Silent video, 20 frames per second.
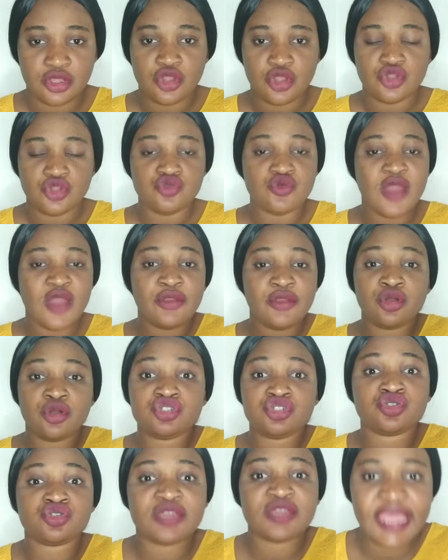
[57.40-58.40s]
You are not
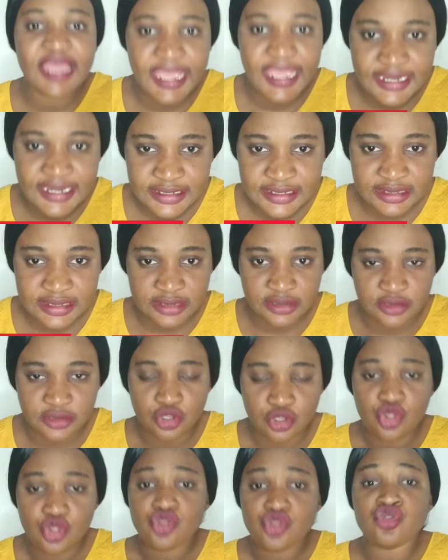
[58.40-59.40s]
doing anything.
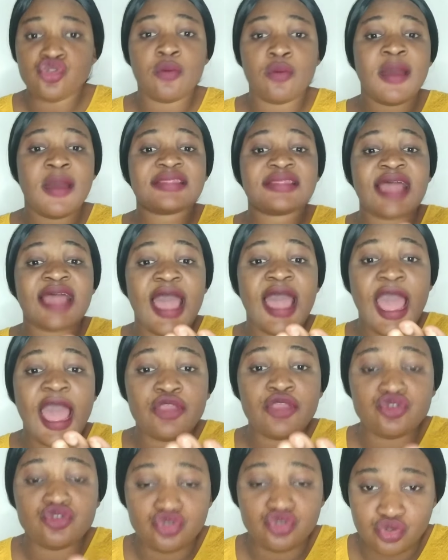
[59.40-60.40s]
No matter how
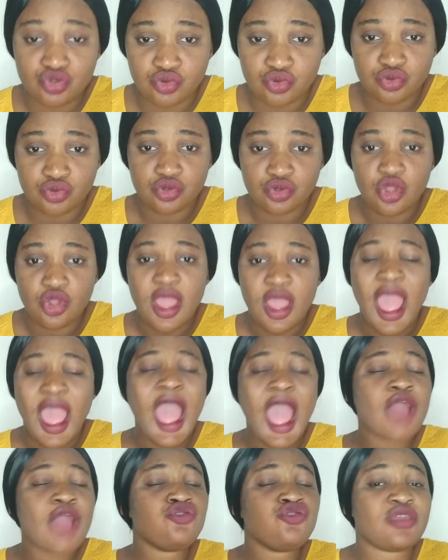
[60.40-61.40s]
you do,
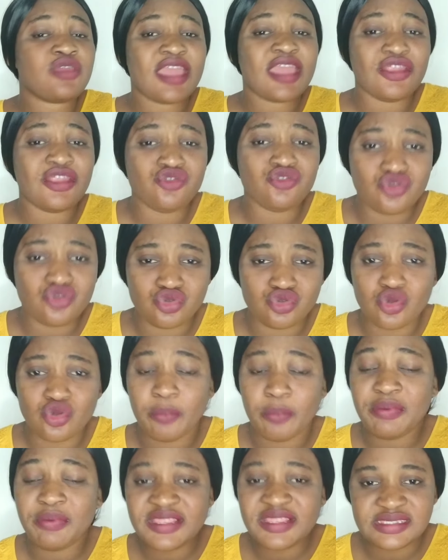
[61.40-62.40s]
how you can do to
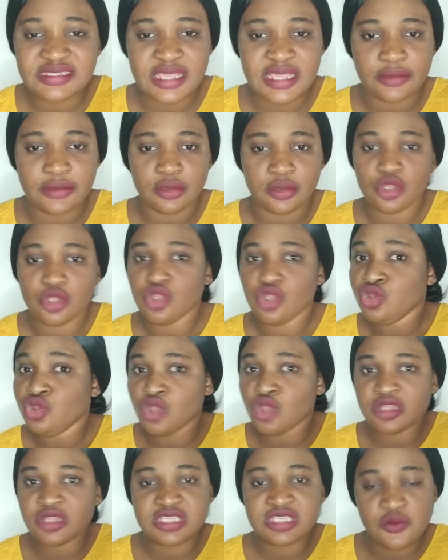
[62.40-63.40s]
please them,
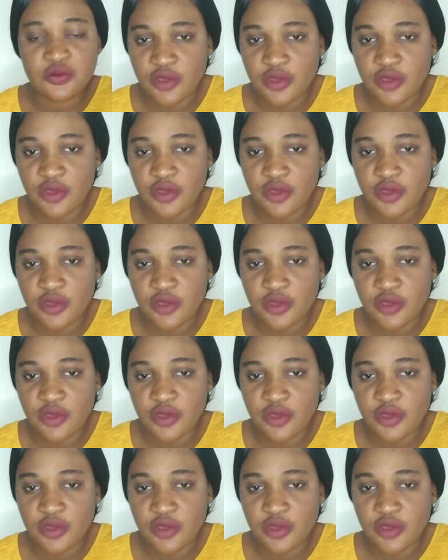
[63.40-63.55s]
nothing will